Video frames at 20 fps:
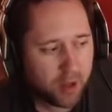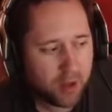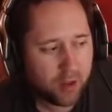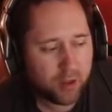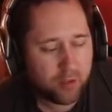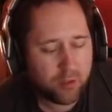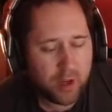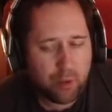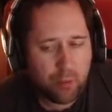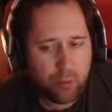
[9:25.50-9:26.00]

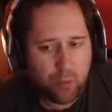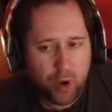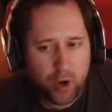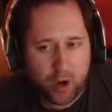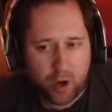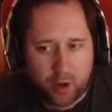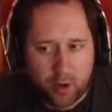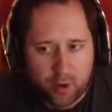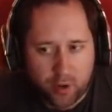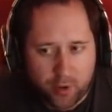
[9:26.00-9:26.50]
really work
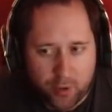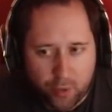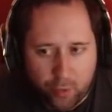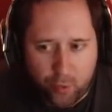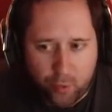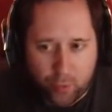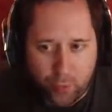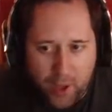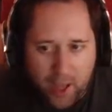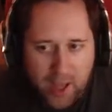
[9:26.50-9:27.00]
because all
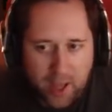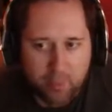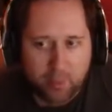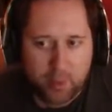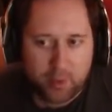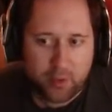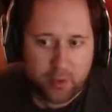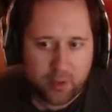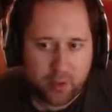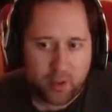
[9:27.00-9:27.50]
that
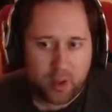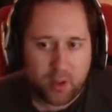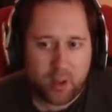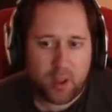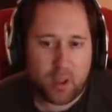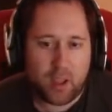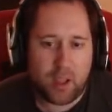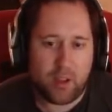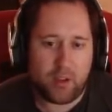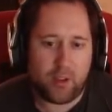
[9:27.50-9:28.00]
happens
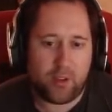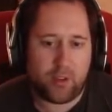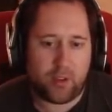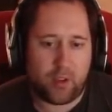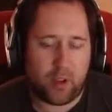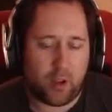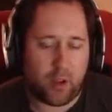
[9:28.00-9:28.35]
is that